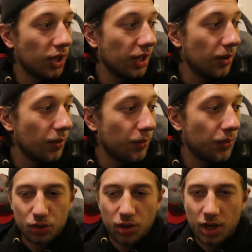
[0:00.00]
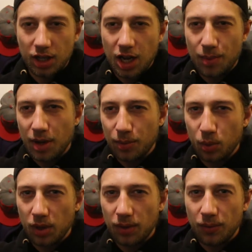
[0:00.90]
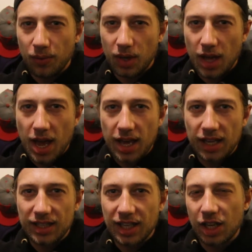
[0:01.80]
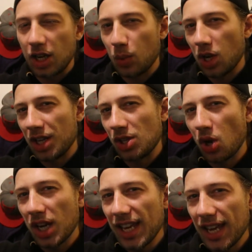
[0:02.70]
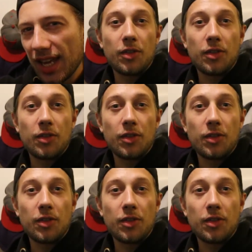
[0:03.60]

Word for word: with trying to come up with a DIY dolly.